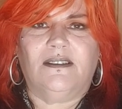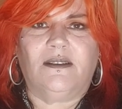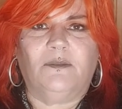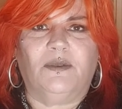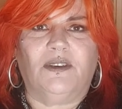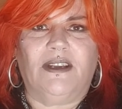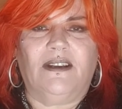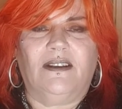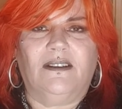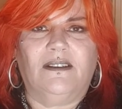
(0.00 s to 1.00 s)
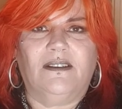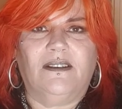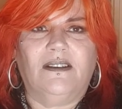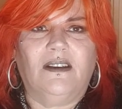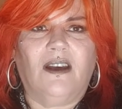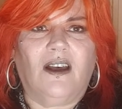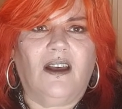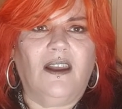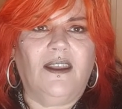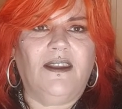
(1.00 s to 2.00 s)
oh boy,
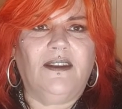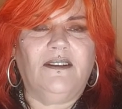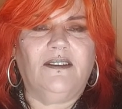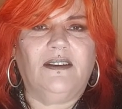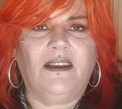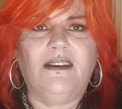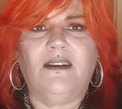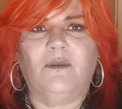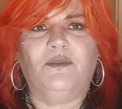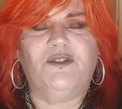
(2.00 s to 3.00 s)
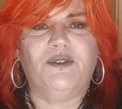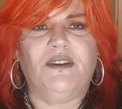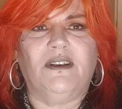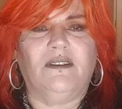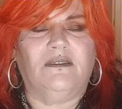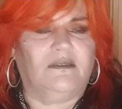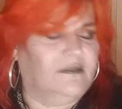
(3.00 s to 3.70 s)
I ended up doing